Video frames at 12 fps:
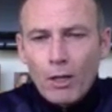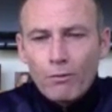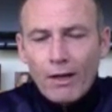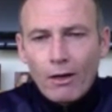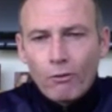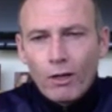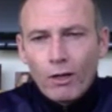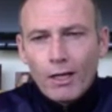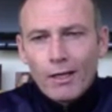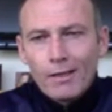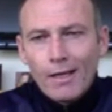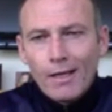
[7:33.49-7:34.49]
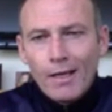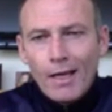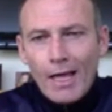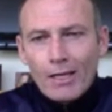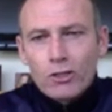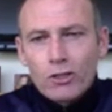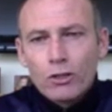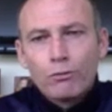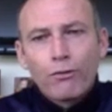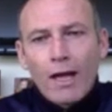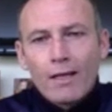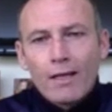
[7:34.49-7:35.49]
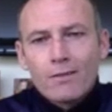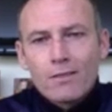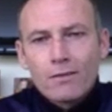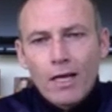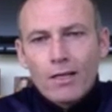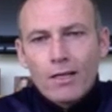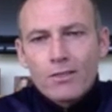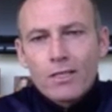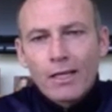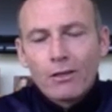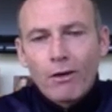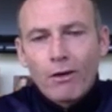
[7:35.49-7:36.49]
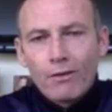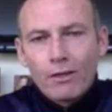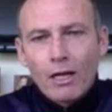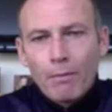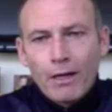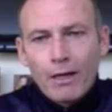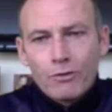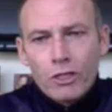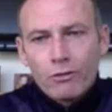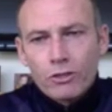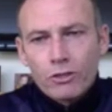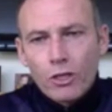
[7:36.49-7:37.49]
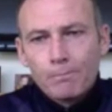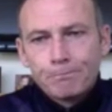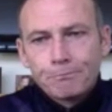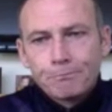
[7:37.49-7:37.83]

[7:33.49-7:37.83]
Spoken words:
our SU fans sticking around to come out and cheer us on.